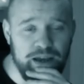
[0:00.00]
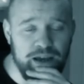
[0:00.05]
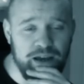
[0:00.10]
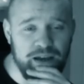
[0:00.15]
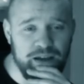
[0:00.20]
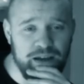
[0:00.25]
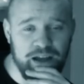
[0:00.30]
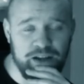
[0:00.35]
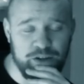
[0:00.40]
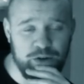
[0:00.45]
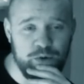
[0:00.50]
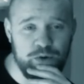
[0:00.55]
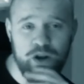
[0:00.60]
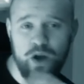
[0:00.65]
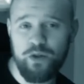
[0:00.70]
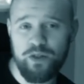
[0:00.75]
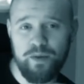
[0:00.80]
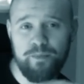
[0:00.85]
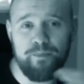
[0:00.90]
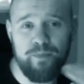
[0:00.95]
I, I do know
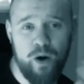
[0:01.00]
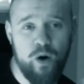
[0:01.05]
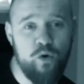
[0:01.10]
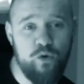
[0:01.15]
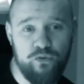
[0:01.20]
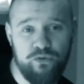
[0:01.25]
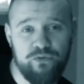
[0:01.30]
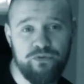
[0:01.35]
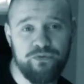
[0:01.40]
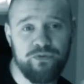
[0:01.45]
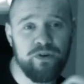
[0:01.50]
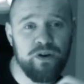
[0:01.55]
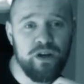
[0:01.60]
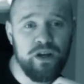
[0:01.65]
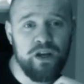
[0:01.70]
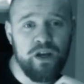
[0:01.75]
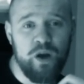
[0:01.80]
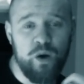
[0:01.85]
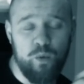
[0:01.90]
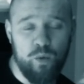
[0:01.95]
they both
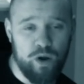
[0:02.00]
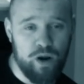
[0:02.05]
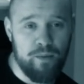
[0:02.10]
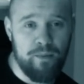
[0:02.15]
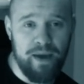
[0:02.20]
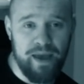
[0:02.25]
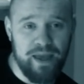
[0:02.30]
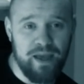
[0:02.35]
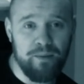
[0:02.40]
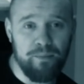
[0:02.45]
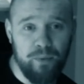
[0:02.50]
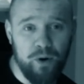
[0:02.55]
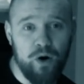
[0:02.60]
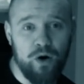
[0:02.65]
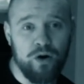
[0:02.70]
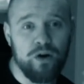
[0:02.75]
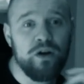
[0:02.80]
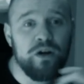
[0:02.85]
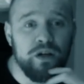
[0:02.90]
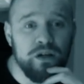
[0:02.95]
want to make a
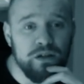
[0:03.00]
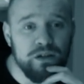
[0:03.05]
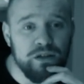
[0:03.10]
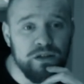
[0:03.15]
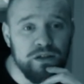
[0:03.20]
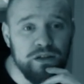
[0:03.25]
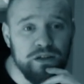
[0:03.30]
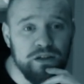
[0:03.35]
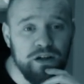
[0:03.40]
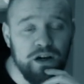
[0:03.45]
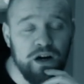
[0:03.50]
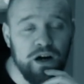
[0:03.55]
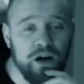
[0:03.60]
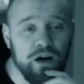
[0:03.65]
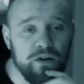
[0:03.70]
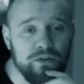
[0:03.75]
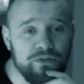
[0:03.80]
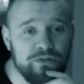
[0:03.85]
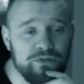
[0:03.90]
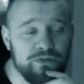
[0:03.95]
buck
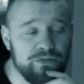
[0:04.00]
off